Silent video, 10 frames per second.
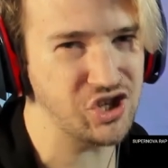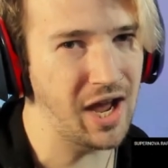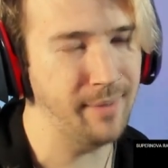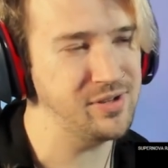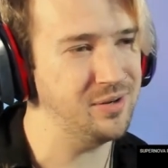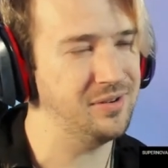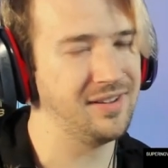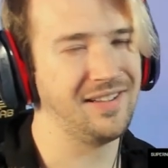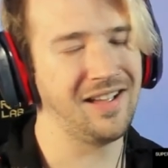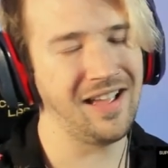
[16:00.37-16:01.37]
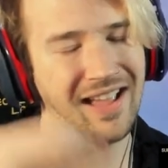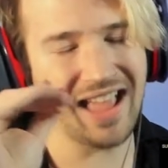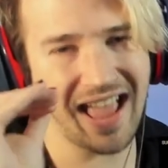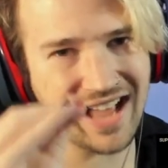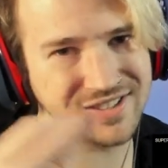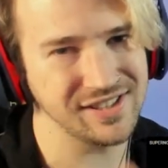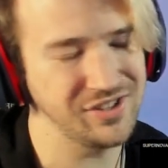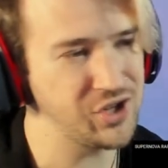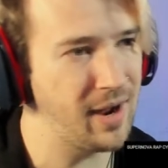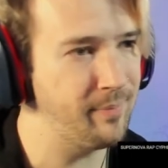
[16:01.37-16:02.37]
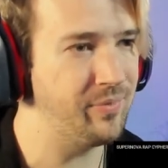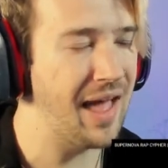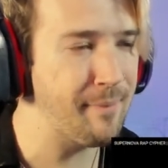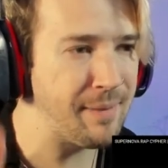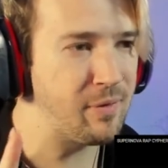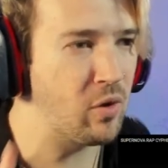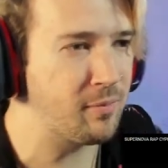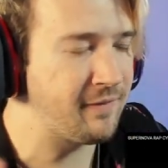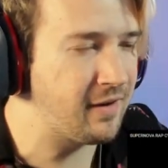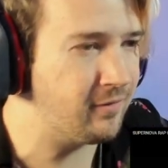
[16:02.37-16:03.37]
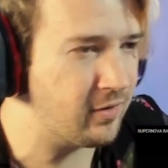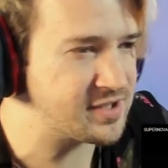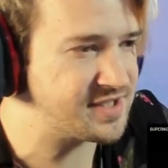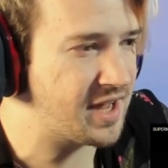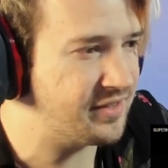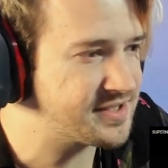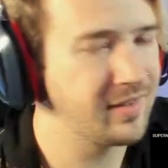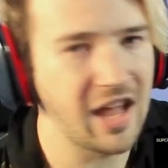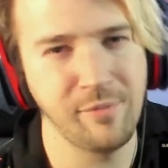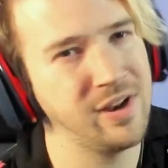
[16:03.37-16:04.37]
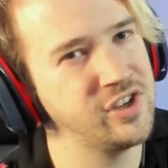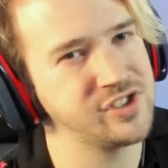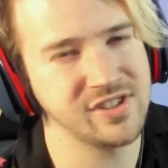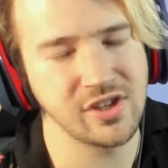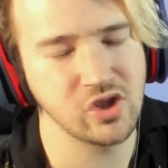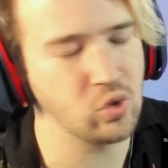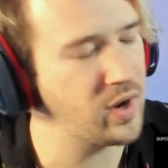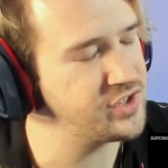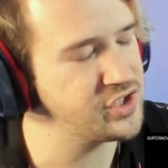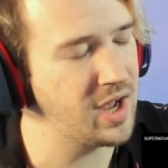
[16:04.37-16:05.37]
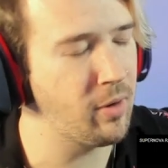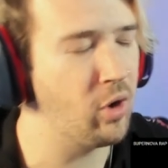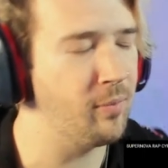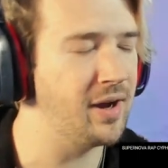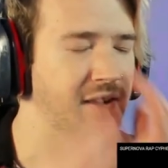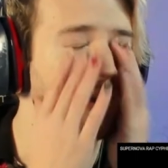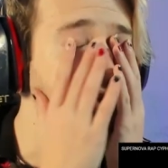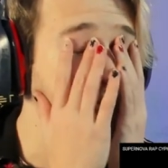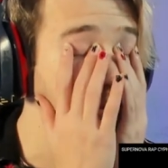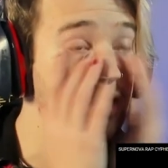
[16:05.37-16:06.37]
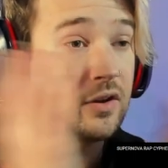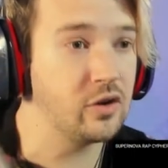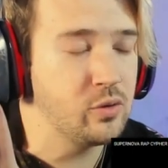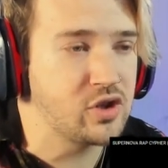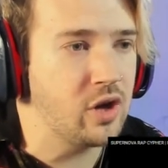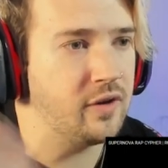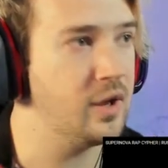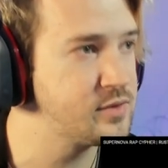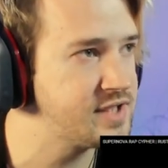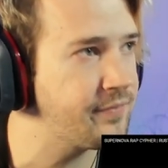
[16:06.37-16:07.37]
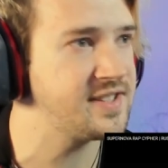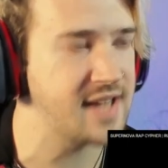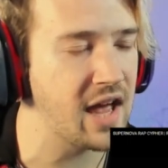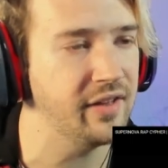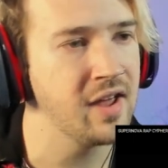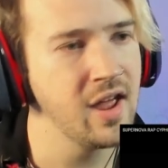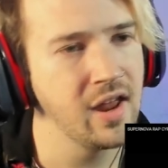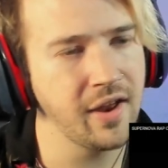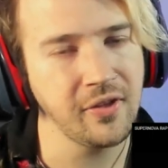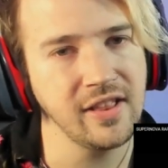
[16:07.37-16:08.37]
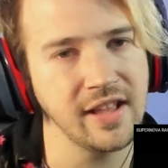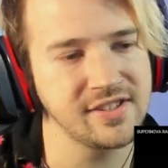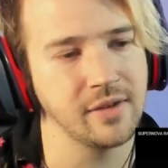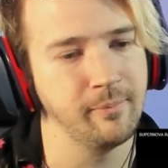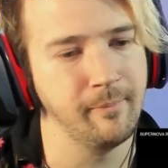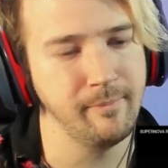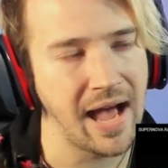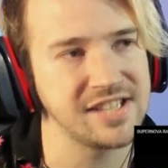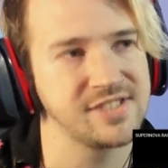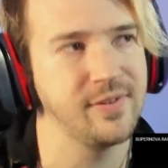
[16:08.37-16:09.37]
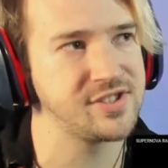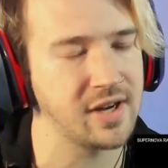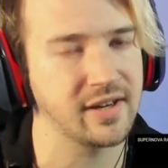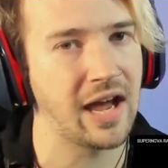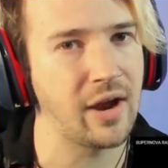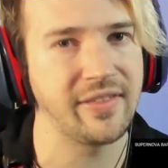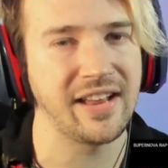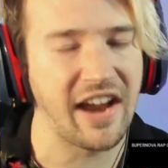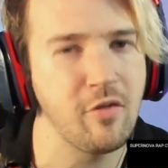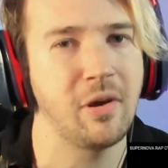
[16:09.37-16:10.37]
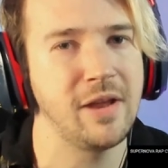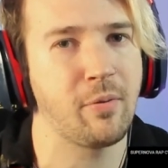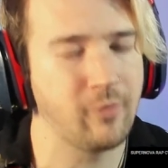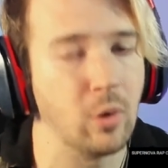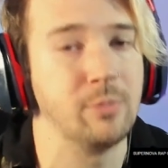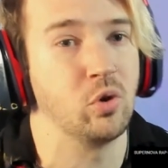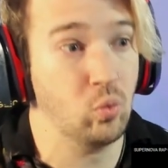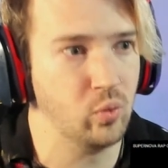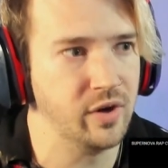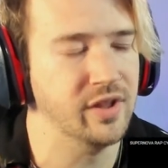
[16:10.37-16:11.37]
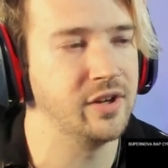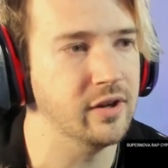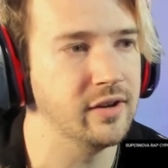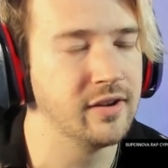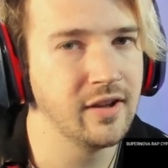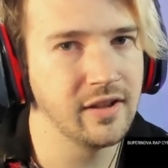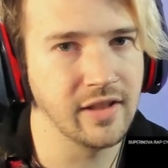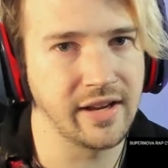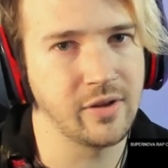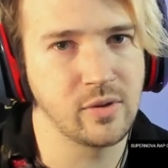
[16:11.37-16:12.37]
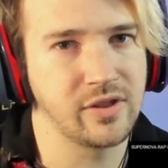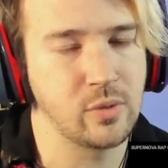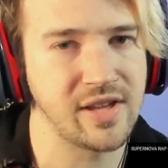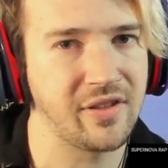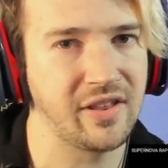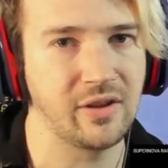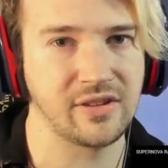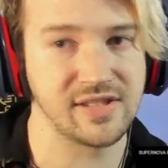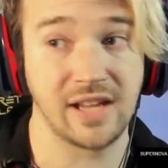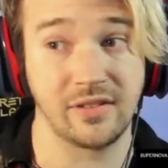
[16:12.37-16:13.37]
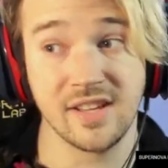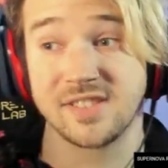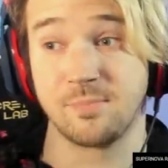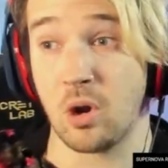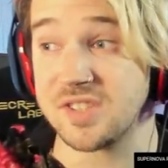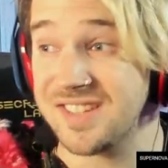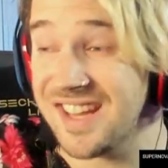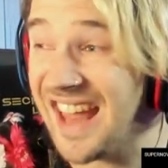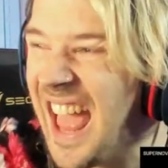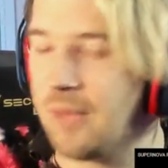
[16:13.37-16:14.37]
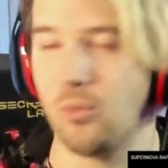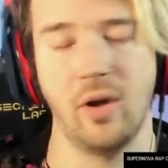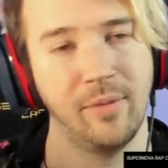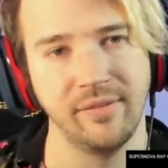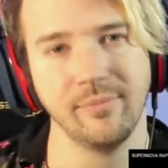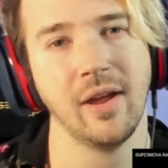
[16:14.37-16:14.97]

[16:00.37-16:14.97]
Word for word: job, dude. Excellent job. That might be one of my favorite verses on this. Everybody just did such a great job. Oh my God. That, it, it was good. It was definitely solid. Nothing like massively stuck out. I think everybody performed really good. Like there, there was nothing that was like, this person did, well, I mean,